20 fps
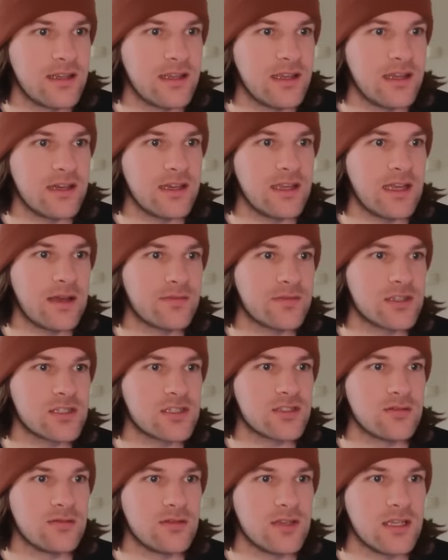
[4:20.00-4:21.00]
Here you have the
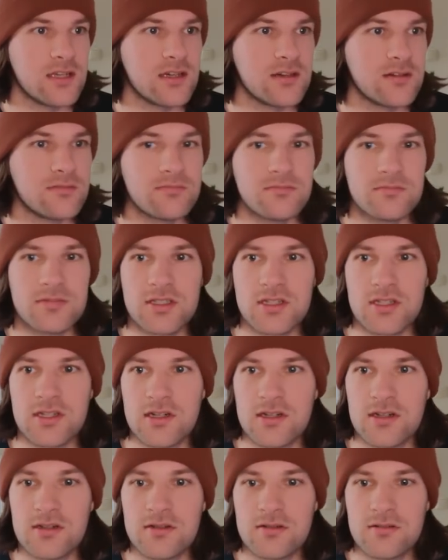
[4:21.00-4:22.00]
studio.
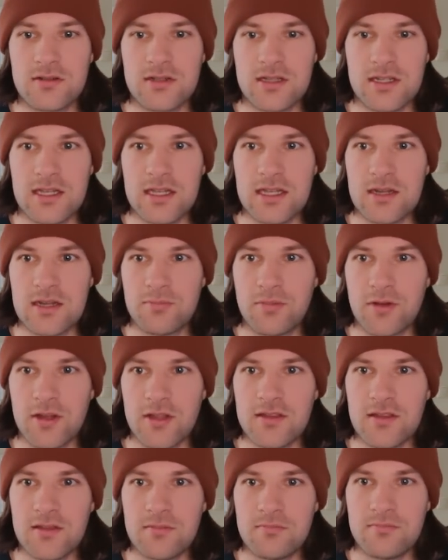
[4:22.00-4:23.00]
So in the
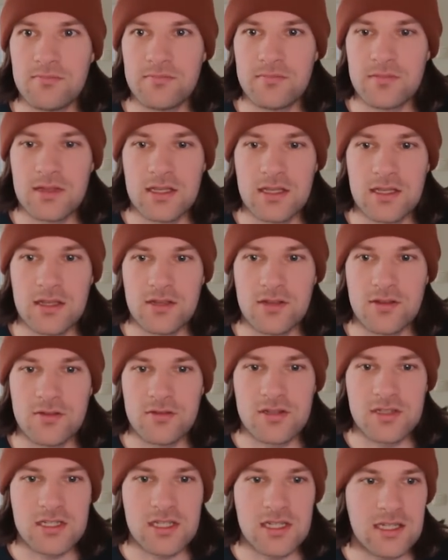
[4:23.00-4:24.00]
bottom,
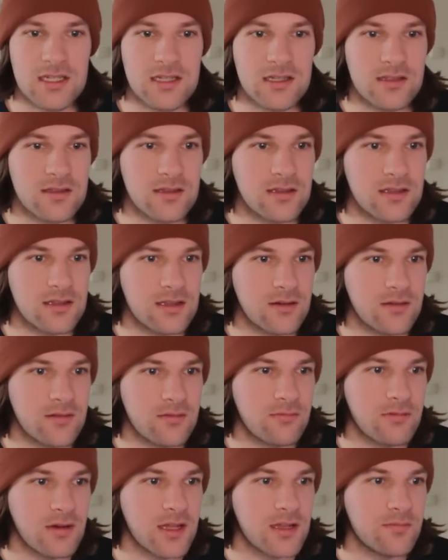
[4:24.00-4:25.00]
you see
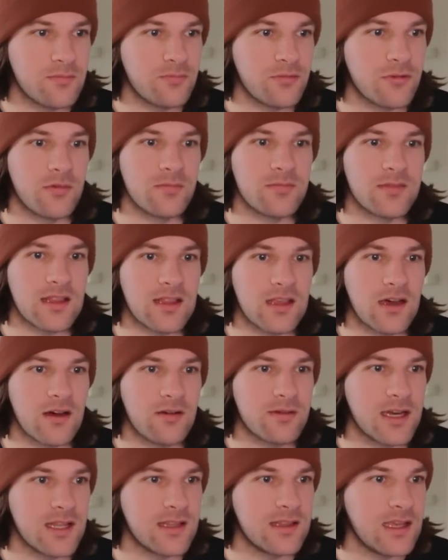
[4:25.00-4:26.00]
one prompt that I
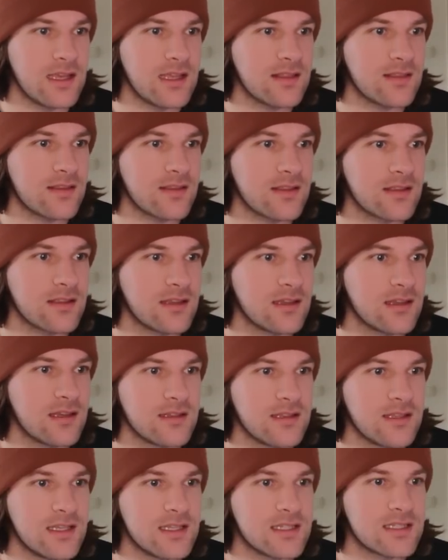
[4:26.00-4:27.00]
already did.
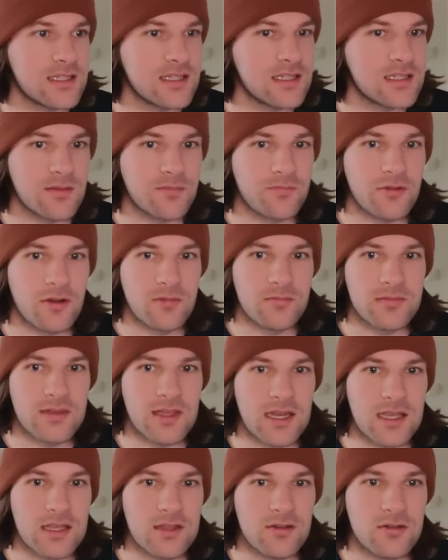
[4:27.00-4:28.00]
This is the prompt
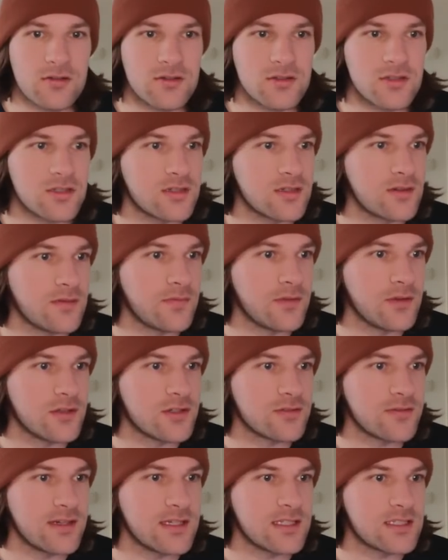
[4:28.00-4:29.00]
that I use,
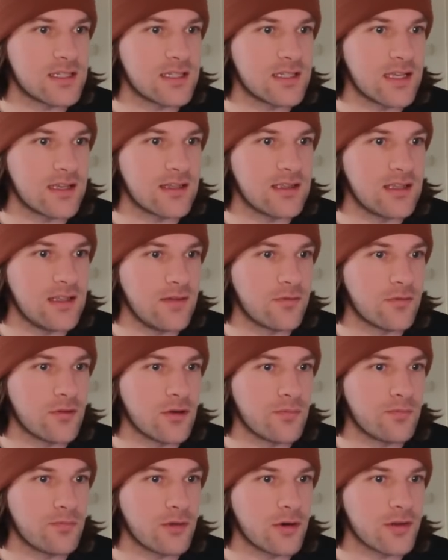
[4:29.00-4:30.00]
futuristic,
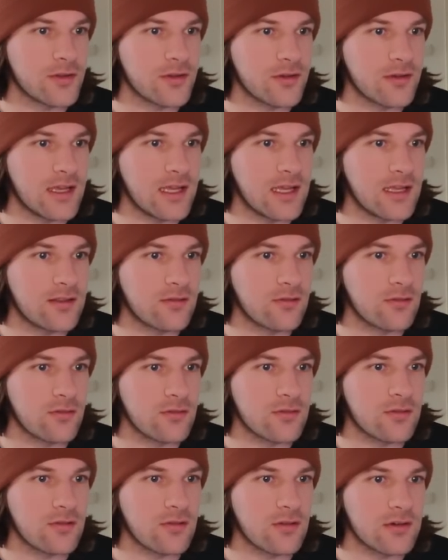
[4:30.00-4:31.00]
deformed portugate,
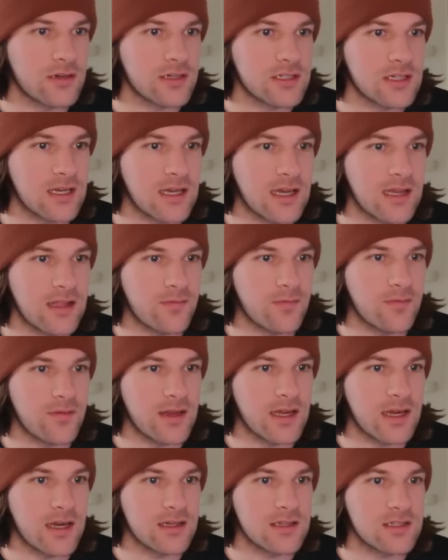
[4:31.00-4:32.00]
cold colors, light
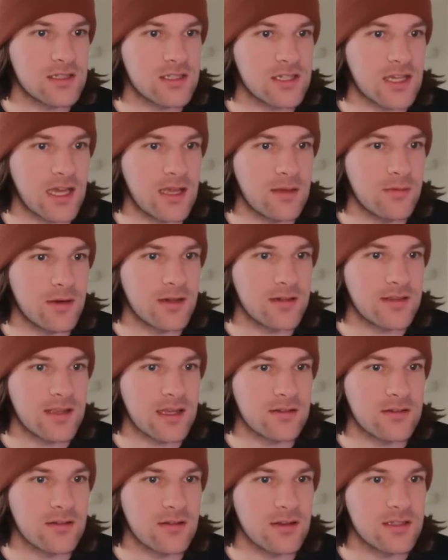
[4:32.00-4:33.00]
flare, cyber,
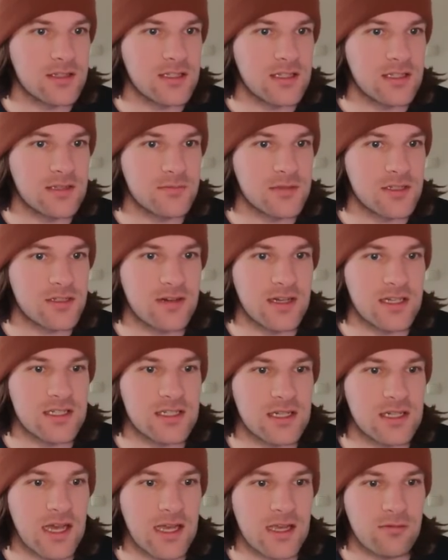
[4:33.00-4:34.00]
technology
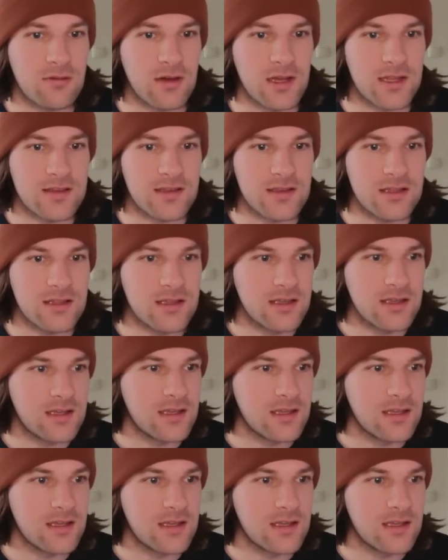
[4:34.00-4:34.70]
demonstration, high quality.